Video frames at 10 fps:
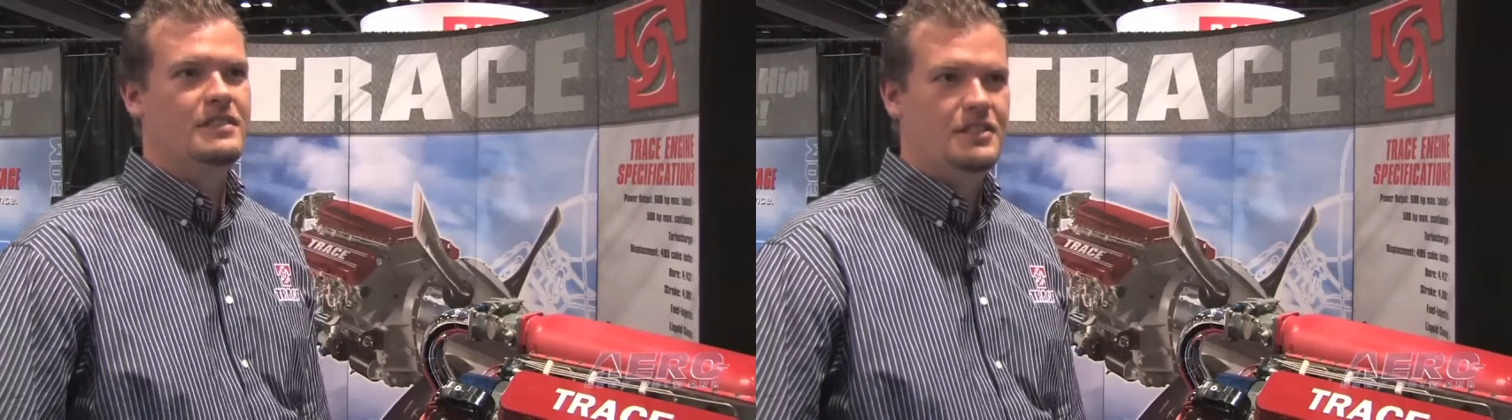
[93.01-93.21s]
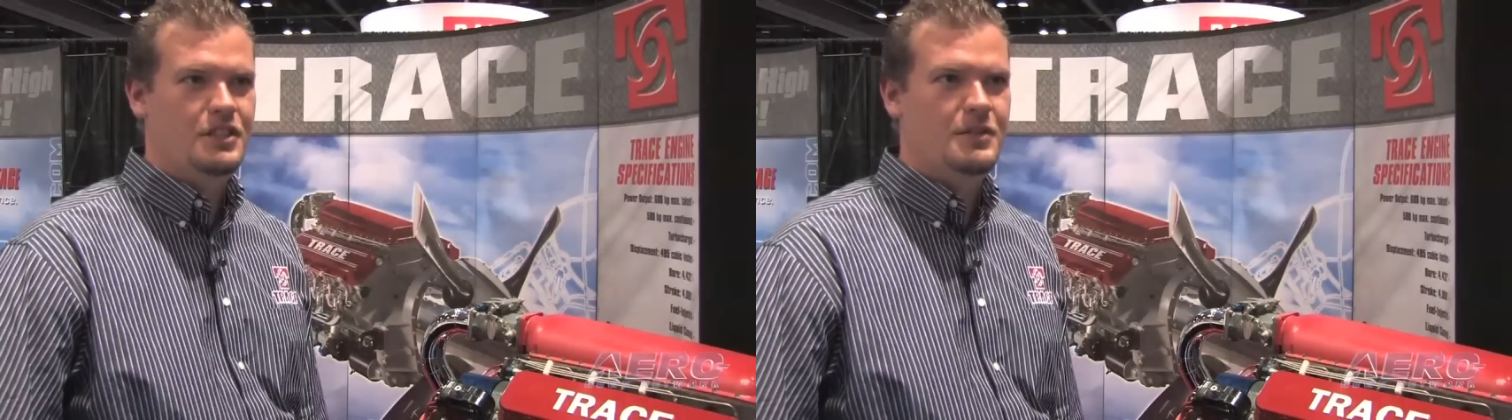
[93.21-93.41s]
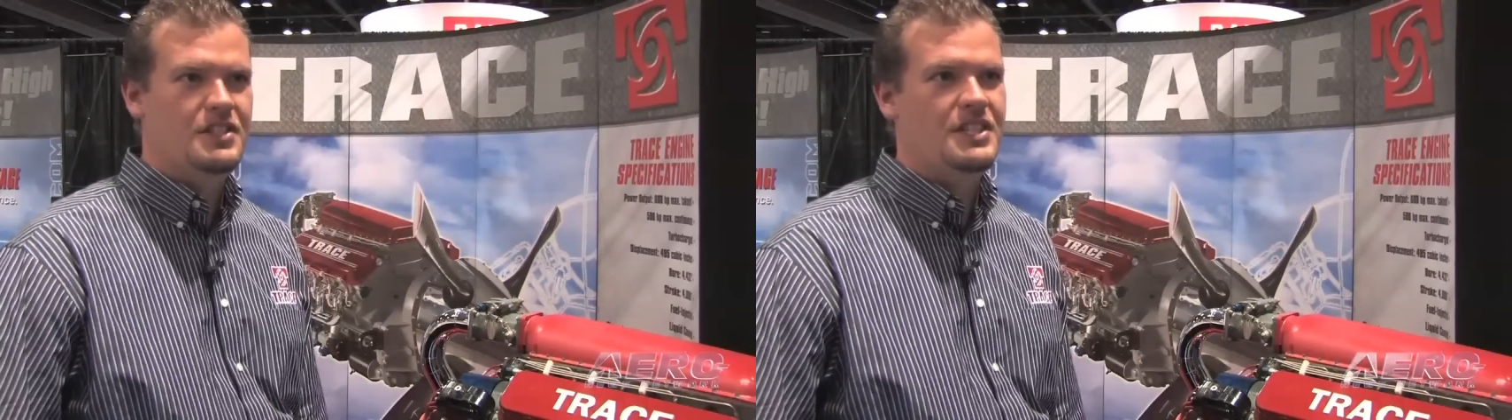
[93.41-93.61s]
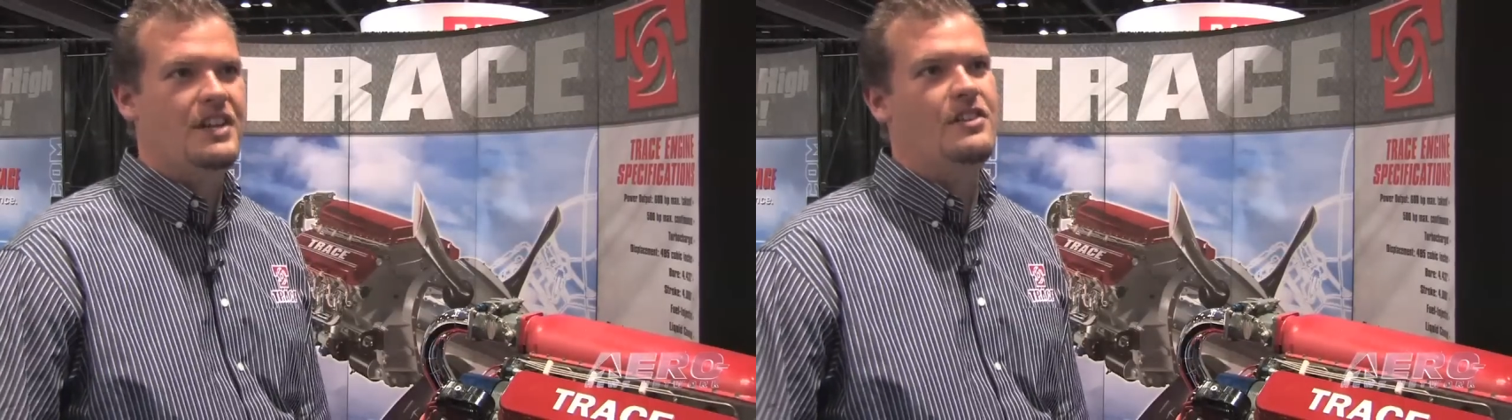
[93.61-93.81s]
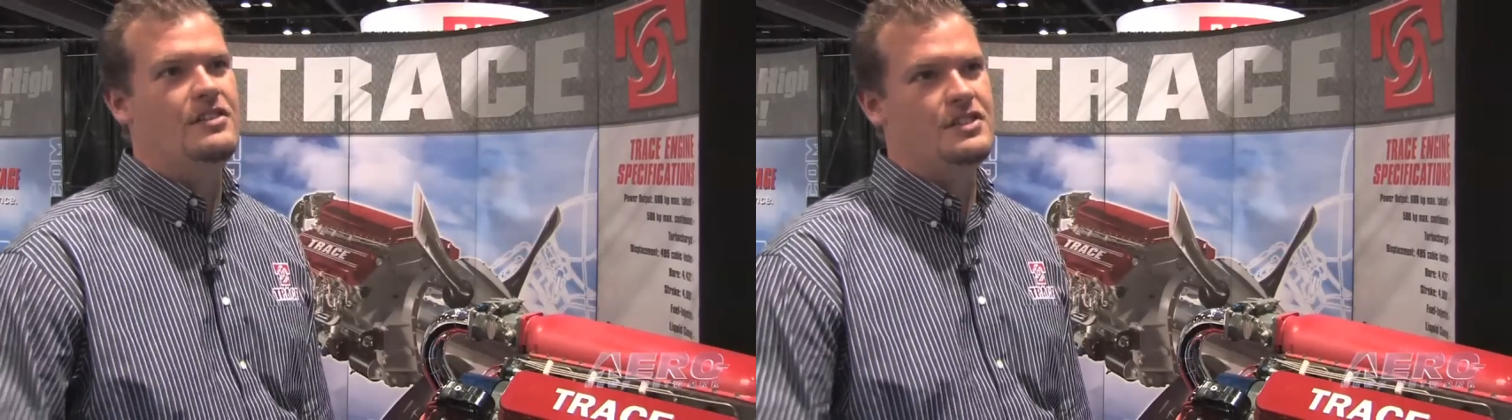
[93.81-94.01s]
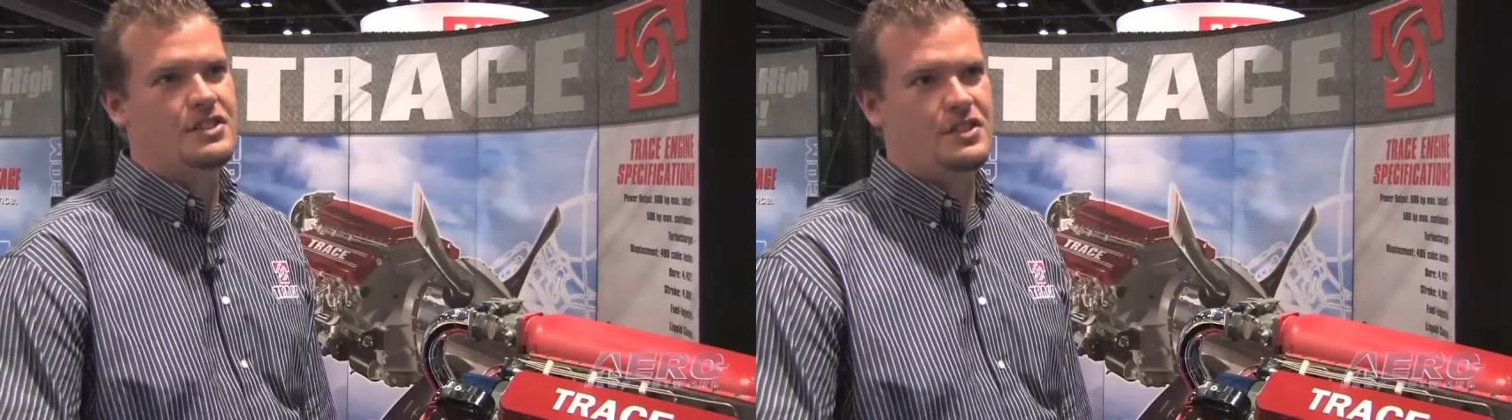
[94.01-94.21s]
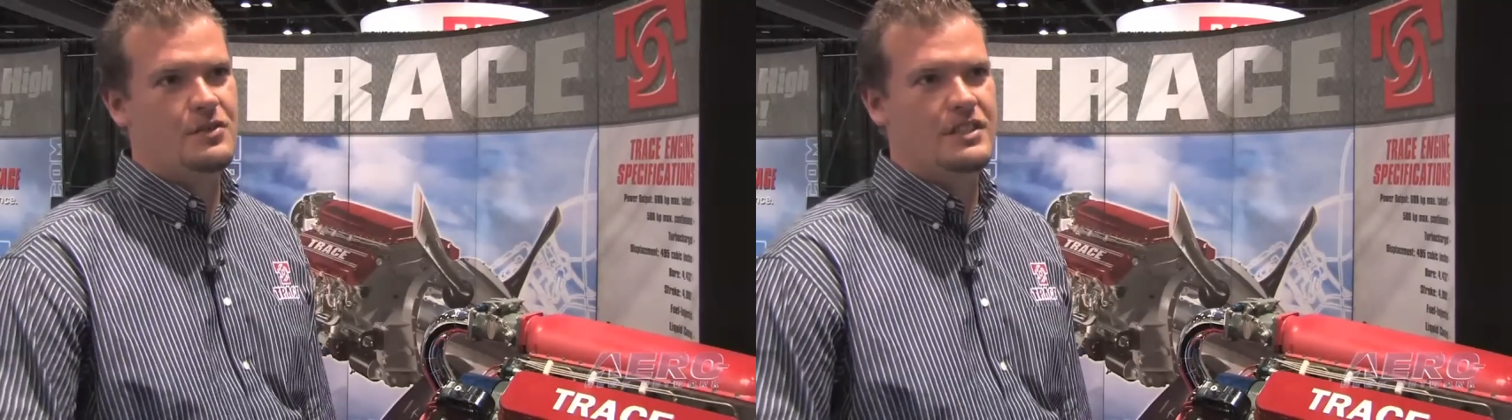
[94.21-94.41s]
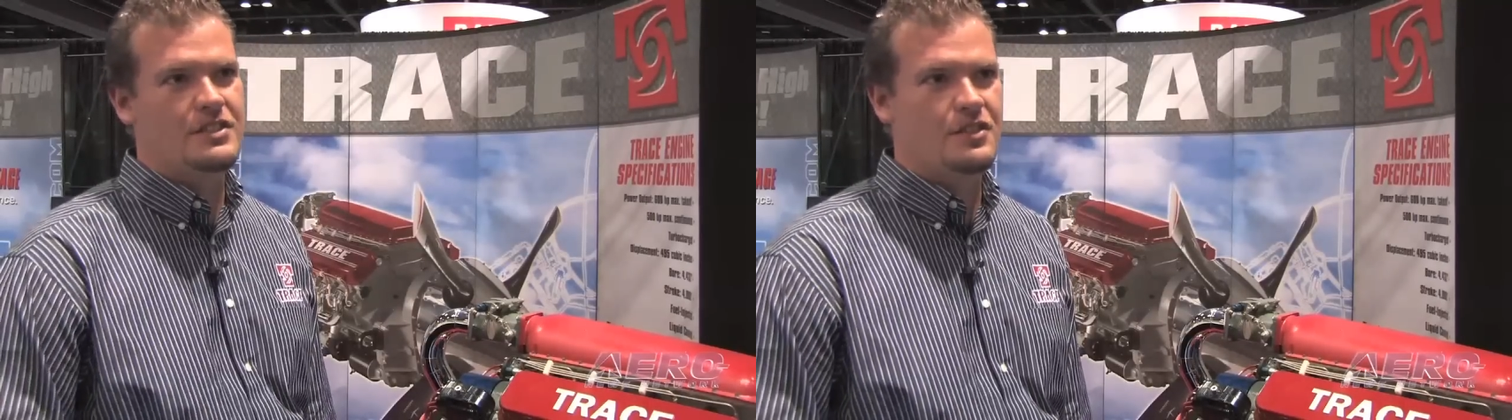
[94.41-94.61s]
new nacelles, so
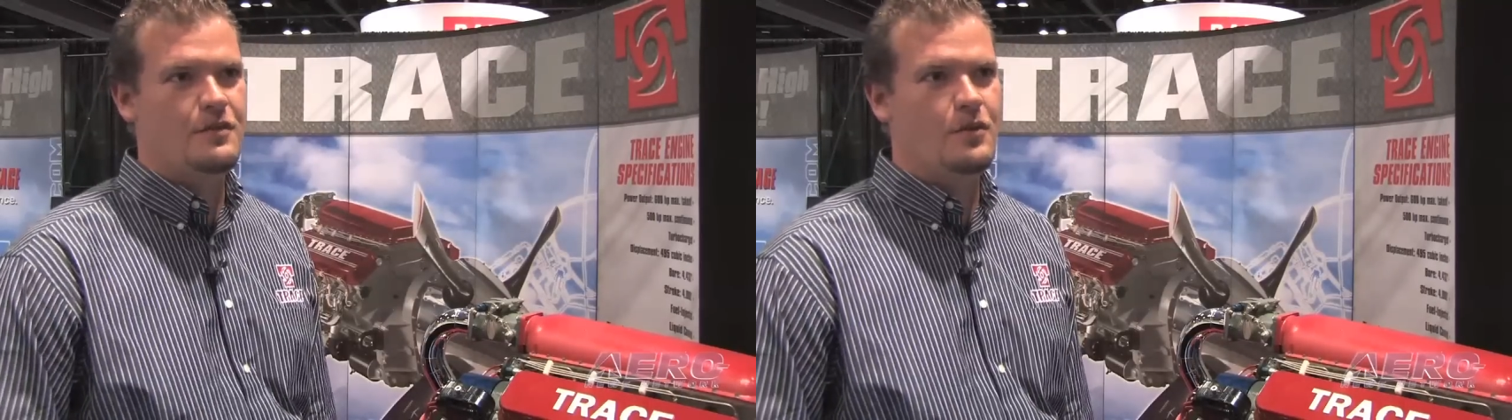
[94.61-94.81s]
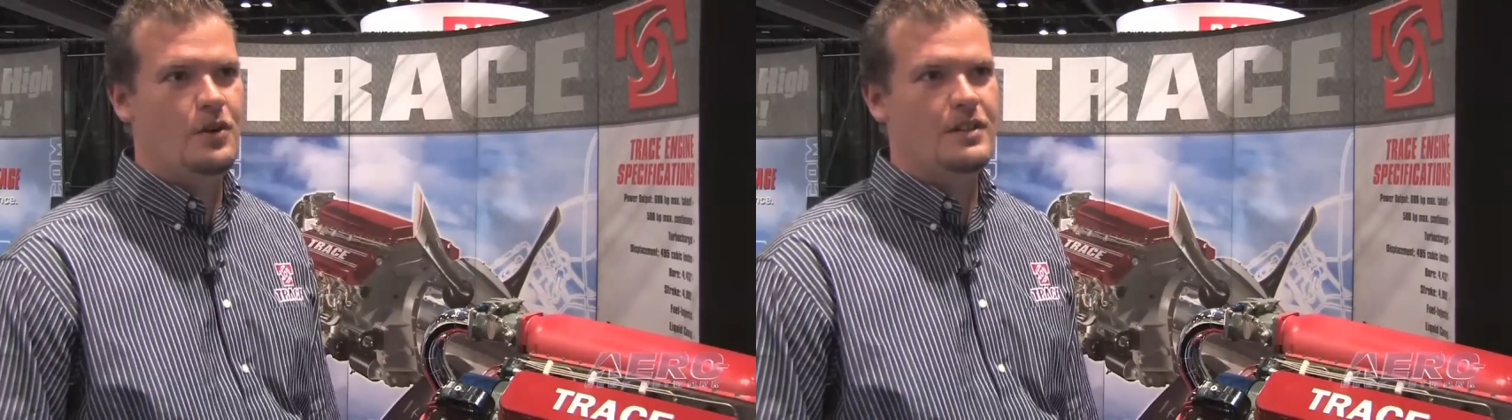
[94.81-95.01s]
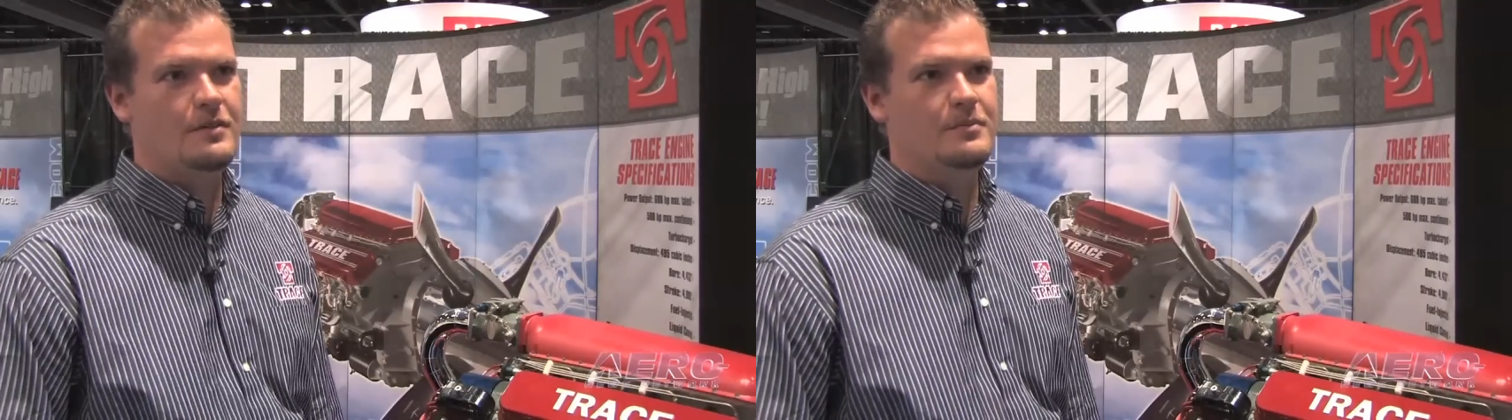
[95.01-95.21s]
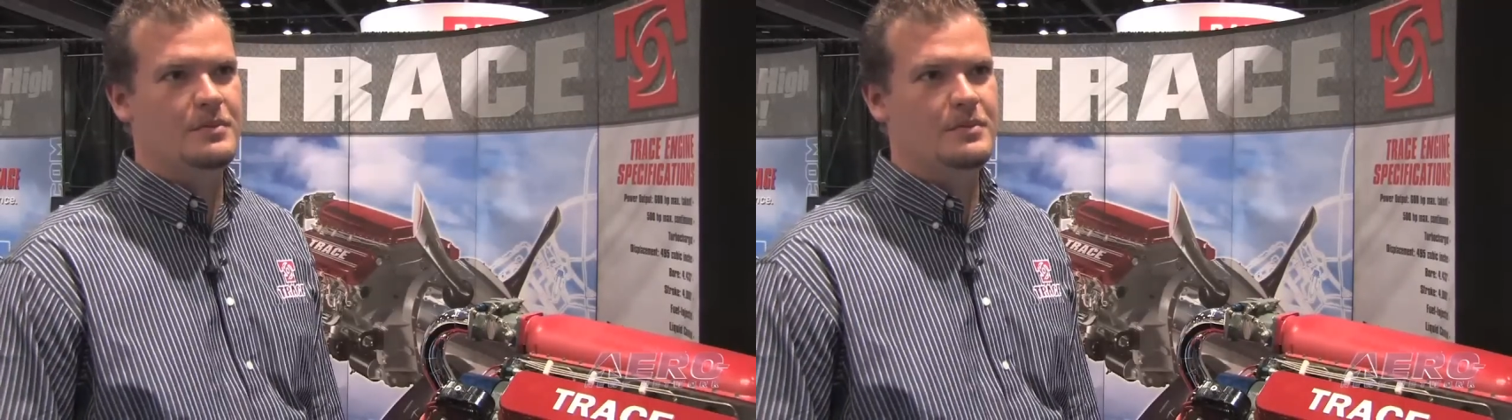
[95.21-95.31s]
on and so forth,